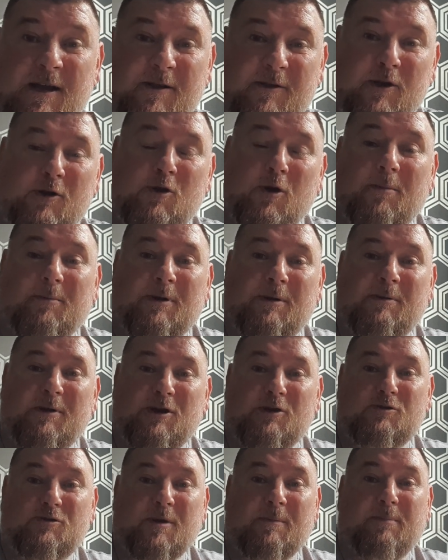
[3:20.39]
the company we
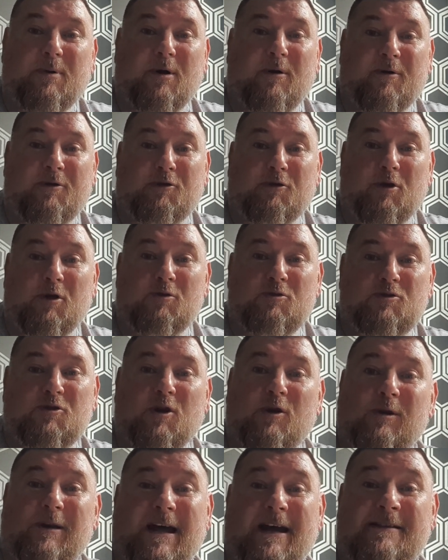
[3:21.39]
used to book through,
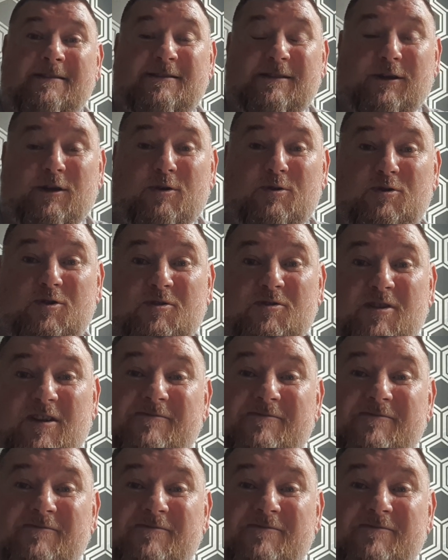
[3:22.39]
School Letting Solutions, are